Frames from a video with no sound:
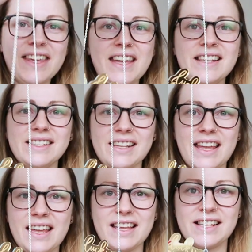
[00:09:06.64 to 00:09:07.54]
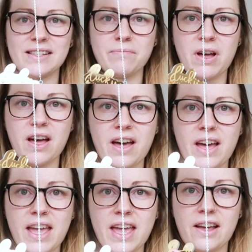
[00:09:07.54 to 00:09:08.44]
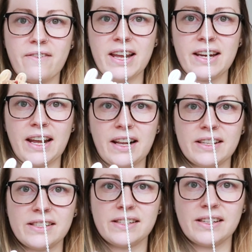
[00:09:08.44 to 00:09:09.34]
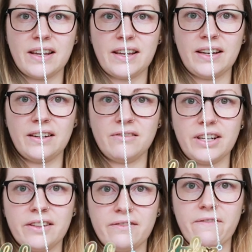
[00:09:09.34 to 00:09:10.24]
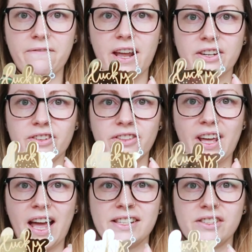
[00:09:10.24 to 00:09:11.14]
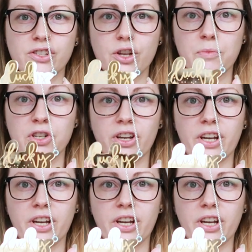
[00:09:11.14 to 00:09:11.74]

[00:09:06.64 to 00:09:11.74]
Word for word: This is my acrylic necklace design. Look at the reflection on that, it's super